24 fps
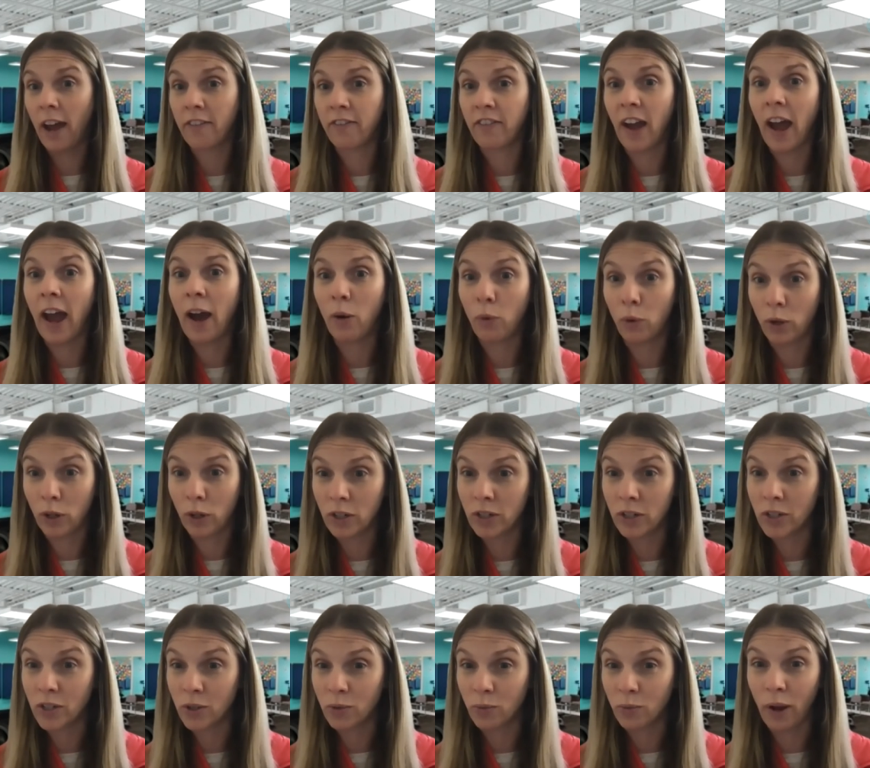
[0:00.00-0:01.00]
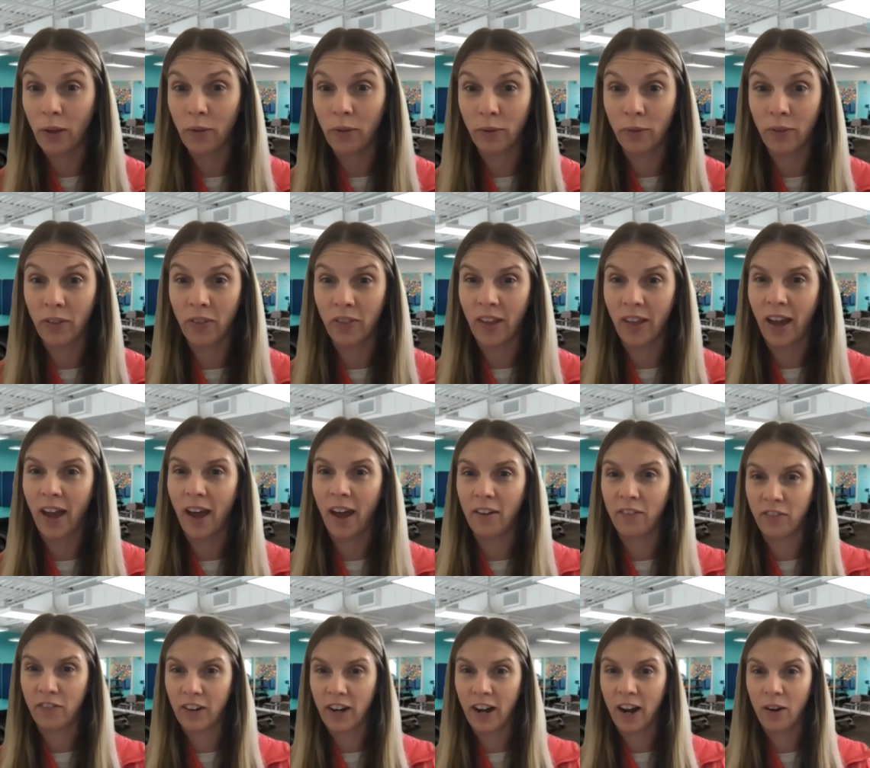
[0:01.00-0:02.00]
hours rather than the
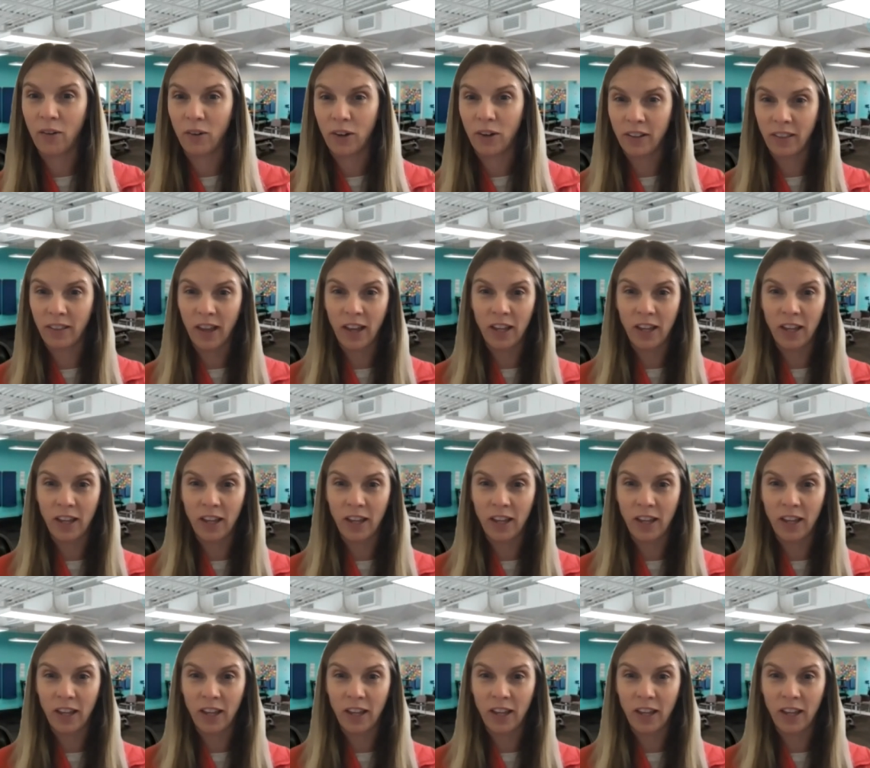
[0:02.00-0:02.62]
half an hour that you